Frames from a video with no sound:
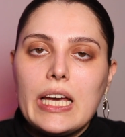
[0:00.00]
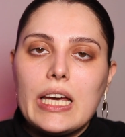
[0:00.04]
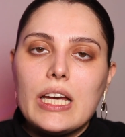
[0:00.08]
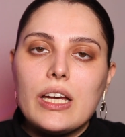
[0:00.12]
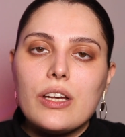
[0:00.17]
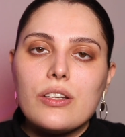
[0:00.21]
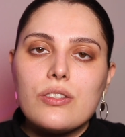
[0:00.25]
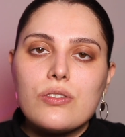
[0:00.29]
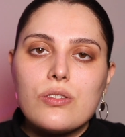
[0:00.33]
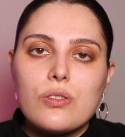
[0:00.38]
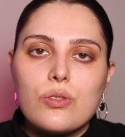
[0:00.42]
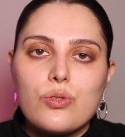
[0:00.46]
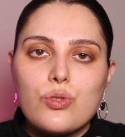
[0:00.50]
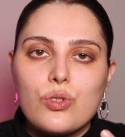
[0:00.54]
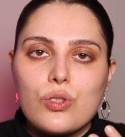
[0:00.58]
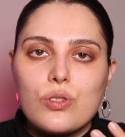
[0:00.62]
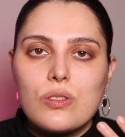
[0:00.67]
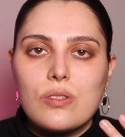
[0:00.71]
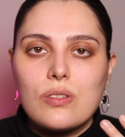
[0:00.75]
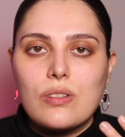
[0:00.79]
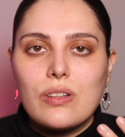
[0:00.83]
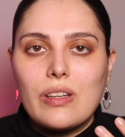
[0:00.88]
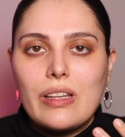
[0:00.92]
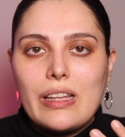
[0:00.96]
It's
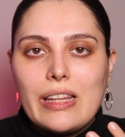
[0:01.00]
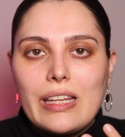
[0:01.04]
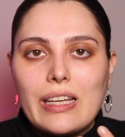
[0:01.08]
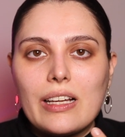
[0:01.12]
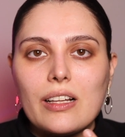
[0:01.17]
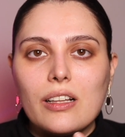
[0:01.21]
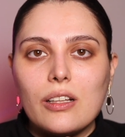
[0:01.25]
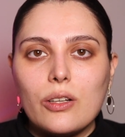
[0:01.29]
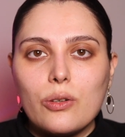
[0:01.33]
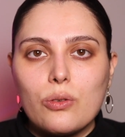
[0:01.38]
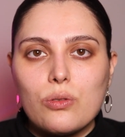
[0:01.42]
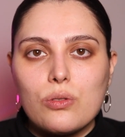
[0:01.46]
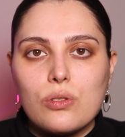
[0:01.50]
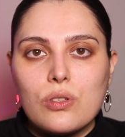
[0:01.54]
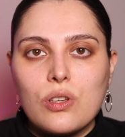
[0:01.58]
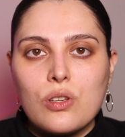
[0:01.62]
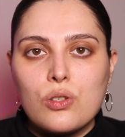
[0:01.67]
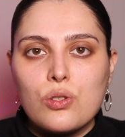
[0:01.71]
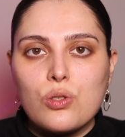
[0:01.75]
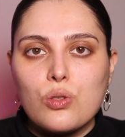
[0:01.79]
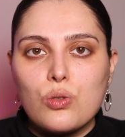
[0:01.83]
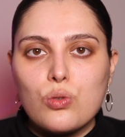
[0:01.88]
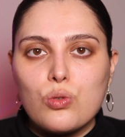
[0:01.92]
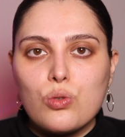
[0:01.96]
just the
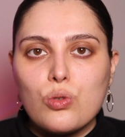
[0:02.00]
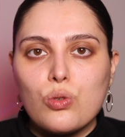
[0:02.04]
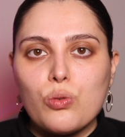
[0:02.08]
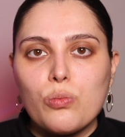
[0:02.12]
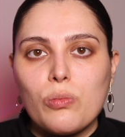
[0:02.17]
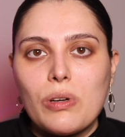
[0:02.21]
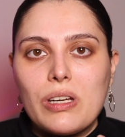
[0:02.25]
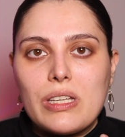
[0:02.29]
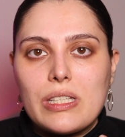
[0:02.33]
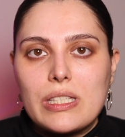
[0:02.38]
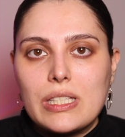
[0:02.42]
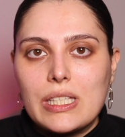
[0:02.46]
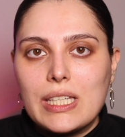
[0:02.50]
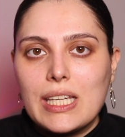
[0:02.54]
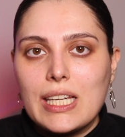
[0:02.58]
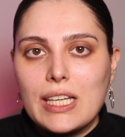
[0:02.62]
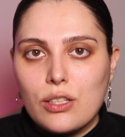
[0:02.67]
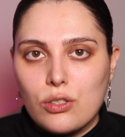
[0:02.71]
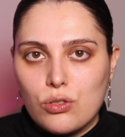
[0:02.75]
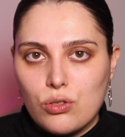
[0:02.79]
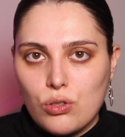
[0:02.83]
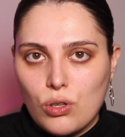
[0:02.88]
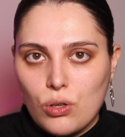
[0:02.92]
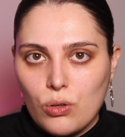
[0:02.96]
closest to my
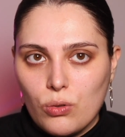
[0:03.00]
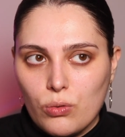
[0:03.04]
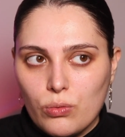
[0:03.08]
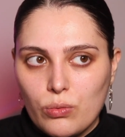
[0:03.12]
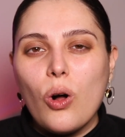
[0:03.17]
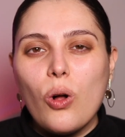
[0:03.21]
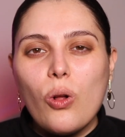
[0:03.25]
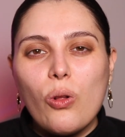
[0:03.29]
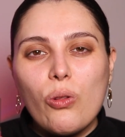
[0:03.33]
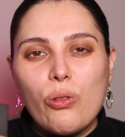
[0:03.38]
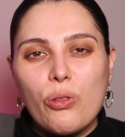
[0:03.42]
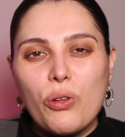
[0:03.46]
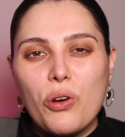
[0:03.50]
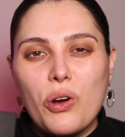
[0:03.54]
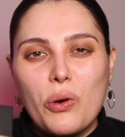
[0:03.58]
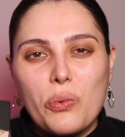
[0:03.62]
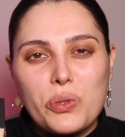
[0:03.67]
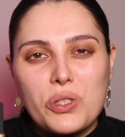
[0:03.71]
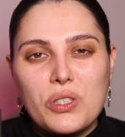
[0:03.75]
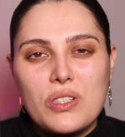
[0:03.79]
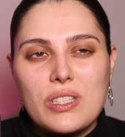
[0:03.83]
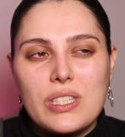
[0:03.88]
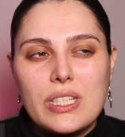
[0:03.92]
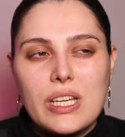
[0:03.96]
skin tone. Although I
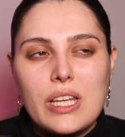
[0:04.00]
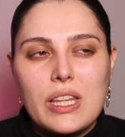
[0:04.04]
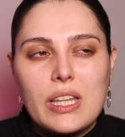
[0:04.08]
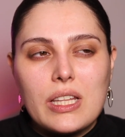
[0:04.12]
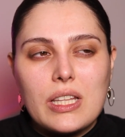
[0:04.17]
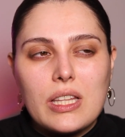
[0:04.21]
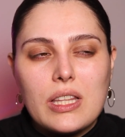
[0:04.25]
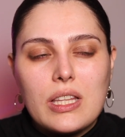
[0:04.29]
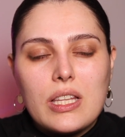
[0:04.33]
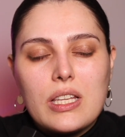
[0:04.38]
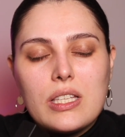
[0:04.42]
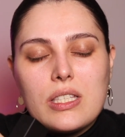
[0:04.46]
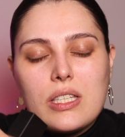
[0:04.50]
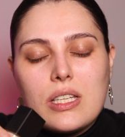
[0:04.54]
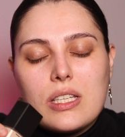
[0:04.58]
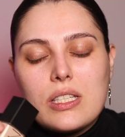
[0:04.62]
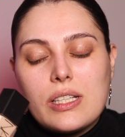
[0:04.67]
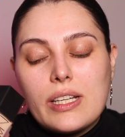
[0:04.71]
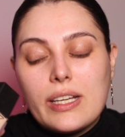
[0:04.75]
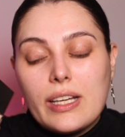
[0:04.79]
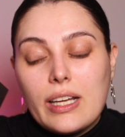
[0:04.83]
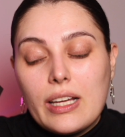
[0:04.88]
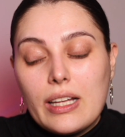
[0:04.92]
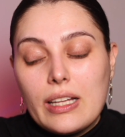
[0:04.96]
wouldn't say that this is
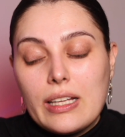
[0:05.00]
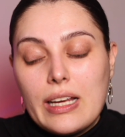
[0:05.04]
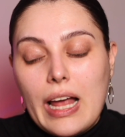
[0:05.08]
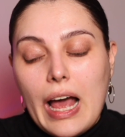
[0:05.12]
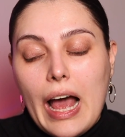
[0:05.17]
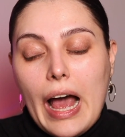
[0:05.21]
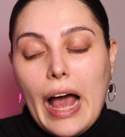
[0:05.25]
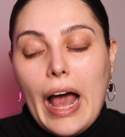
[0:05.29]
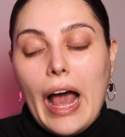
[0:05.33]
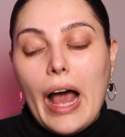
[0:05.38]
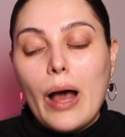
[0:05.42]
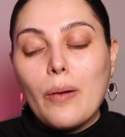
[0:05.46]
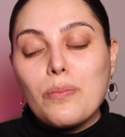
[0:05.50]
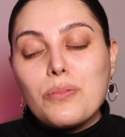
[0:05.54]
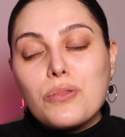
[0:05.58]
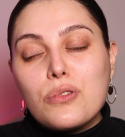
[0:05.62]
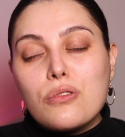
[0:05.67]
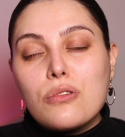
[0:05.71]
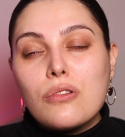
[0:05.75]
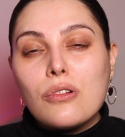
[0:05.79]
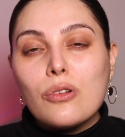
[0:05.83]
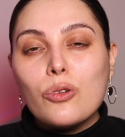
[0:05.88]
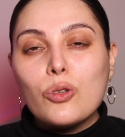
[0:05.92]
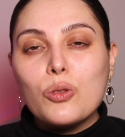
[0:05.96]
like an
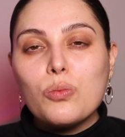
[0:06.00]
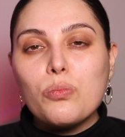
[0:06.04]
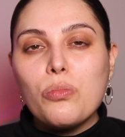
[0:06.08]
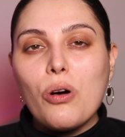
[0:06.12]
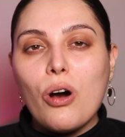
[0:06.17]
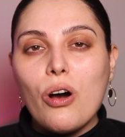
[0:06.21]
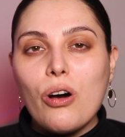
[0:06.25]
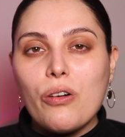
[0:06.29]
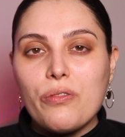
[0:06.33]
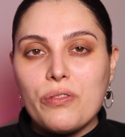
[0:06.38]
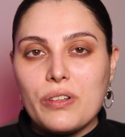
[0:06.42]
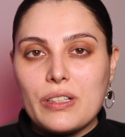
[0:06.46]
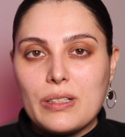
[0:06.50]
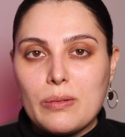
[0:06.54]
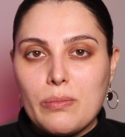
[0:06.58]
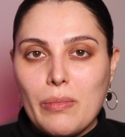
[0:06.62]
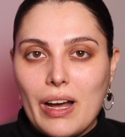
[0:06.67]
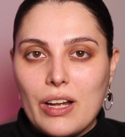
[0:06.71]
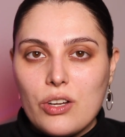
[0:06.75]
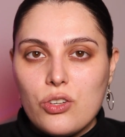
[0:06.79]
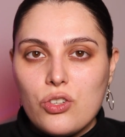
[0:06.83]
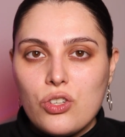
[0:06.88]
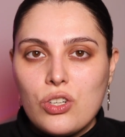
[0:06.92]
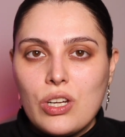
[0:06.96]
absolute perfect
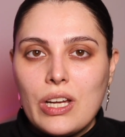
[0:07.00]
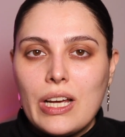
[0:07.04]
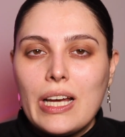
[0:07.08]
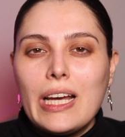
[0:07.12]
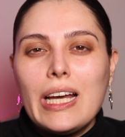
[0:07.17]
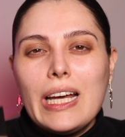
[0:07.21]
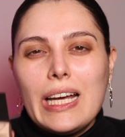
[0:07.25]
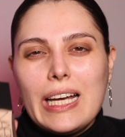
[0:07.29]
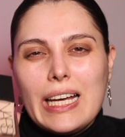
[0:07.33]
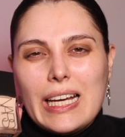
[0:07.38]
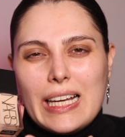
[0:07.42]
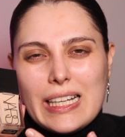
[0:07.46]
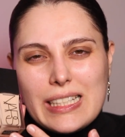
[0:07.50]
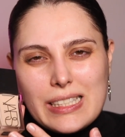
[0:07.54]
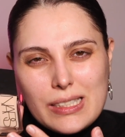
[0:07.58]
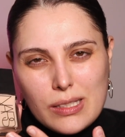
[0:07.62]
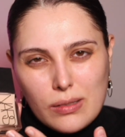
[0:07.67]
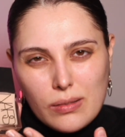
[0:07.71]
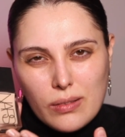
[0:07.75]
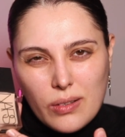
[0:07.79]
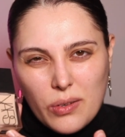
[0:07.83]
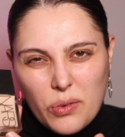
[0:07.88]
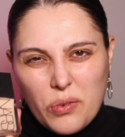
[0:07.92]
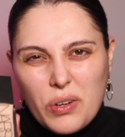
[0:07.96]
match,
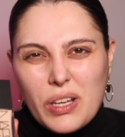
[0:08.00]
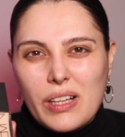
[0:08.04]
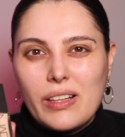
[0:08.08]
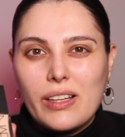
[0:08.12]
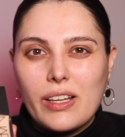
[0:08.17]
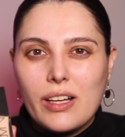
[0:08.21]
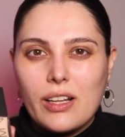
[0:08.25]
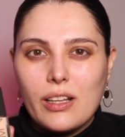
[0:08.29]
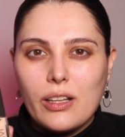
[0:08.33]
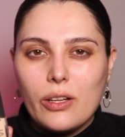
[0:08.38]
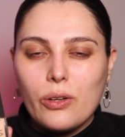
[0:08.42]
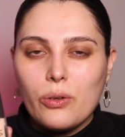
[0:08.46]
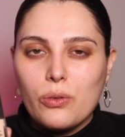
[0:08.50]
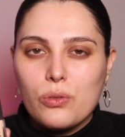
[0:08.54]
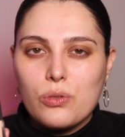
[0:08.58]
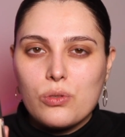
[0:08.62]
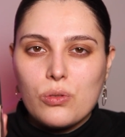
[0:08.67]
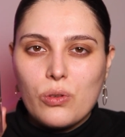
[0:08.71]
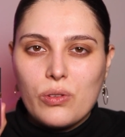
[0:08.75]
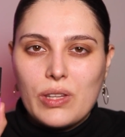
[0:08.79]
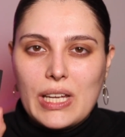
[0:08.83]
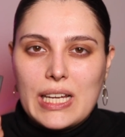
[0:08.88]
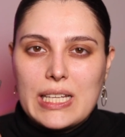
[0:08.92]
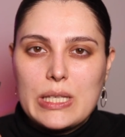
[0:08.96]
it's really close,
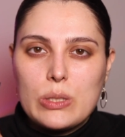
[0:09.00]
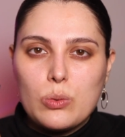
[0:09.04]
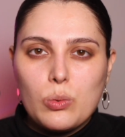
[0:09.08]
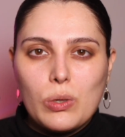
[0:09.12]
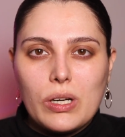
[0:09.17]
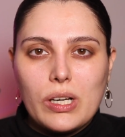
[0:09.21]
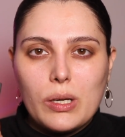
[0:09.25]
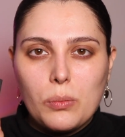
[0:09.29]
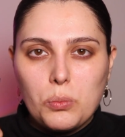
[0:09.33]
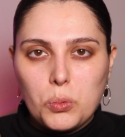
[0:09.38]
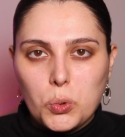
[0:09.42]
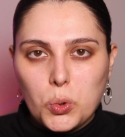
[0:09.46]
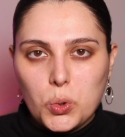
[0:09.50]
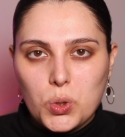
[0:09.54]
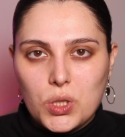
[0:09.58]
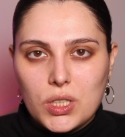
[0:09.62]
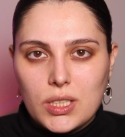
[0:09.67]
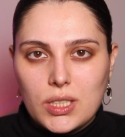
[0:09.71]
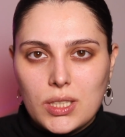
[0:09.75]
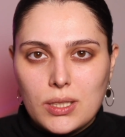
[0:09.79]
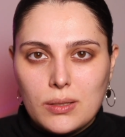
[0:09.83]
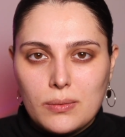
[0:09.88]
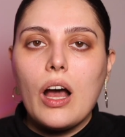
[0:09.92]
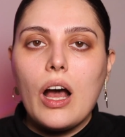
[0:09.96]
so that's why I bought
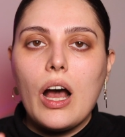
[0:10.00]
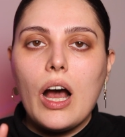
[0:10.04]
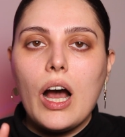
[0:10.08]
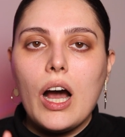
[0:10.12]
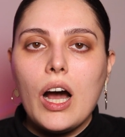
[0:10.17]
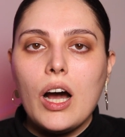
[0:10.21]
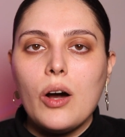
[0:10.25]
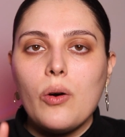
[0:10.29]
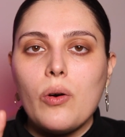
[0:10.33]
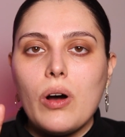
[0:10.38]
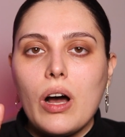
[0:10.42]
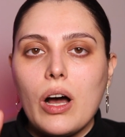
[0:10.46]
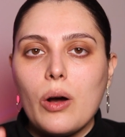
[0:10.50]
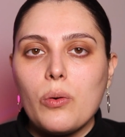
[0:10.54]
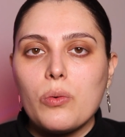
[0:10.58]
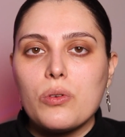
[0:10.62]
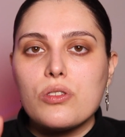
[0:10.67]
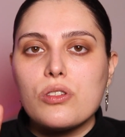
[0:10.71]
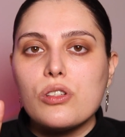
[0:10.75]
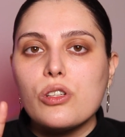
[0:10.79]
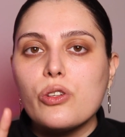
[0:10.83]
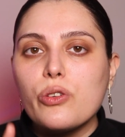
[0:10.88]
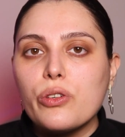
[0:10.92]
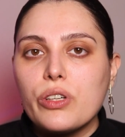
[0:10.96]
it. How I
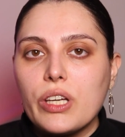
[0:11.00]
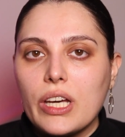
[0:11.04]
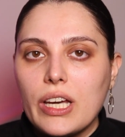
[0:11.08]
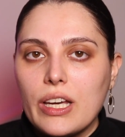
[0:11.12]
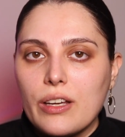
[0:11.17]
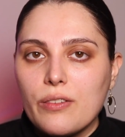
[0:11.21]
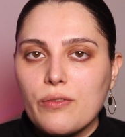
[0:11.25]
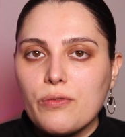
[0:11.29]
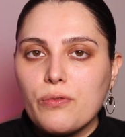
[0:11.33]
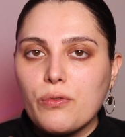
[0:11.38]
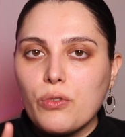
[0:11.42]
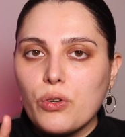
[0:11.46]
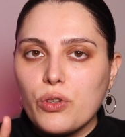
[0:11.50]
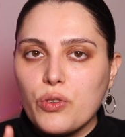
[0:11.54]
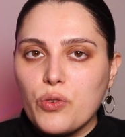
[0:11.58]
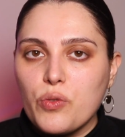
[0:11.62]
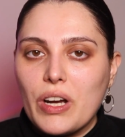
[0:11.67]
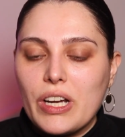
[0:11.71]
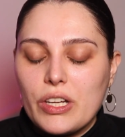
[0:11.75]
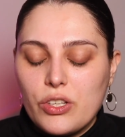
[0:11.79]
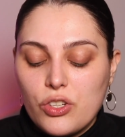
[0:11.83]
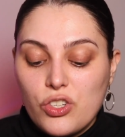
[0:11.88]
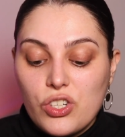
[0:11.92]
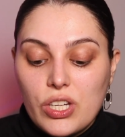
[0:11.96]
was looking for the
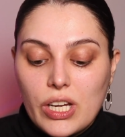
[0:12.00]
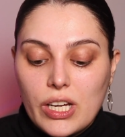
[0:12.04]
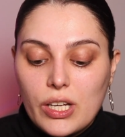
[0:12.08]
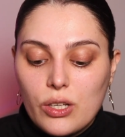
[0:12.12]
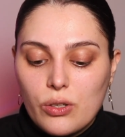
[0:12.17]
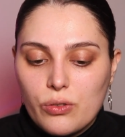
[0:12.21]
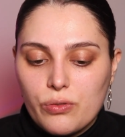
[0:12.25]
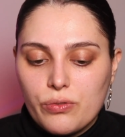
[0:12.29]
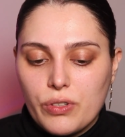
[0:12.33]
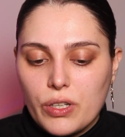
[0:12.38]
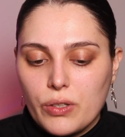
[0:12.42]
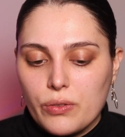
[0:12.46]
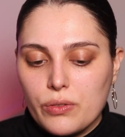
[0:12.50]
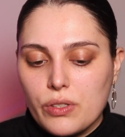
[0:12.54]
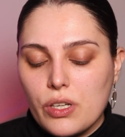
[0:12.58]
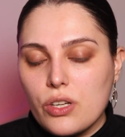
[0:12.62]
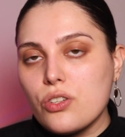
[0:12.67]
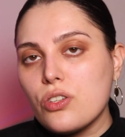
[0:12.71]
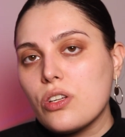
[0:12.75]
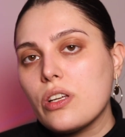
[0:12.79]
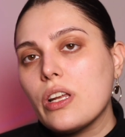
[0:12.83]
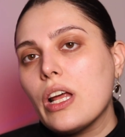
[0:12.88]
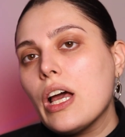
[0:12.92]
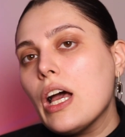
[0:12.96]
right shade of
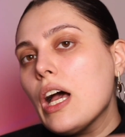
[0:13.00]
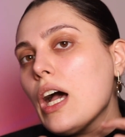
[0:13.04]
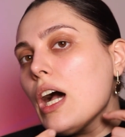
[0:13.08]
foundation.